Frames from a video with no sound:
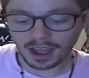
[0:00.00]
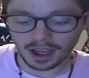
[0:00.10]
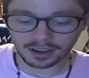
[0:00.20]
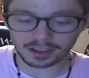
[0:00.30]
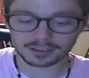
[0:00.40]

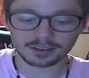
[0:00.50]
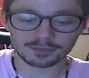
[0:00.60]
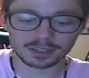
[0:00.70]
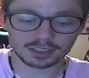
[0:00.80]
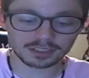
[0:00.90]
Okay, so
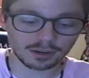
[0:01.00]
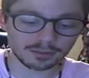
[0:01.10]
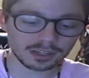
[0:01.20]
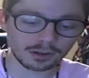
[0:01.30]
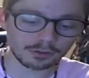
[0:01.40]
I'm
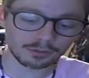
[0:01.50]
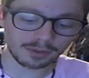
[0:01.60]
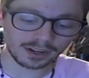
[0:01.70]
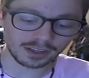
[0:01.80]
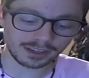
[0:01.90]
gonna go through
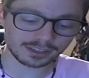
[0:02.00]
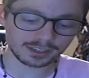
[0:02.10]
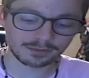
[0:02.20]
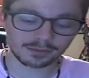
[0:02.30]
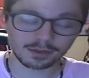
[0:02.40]
my
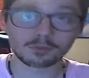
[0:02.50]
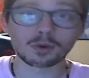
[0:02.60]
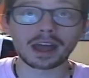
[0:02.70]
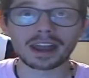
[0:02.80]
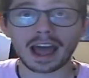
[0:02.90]
collection
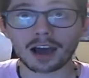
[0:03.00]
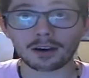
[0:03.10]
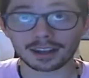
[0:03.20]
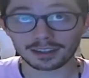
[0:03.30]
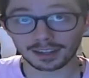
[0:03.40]
and how
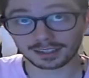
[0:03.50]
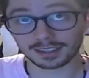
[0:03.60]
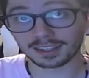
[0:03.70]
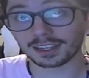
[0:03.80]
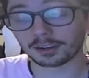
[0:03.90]
I collected
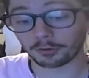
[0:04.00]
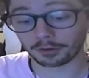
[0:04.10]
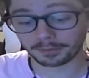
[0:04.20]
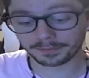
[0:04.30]
it in order.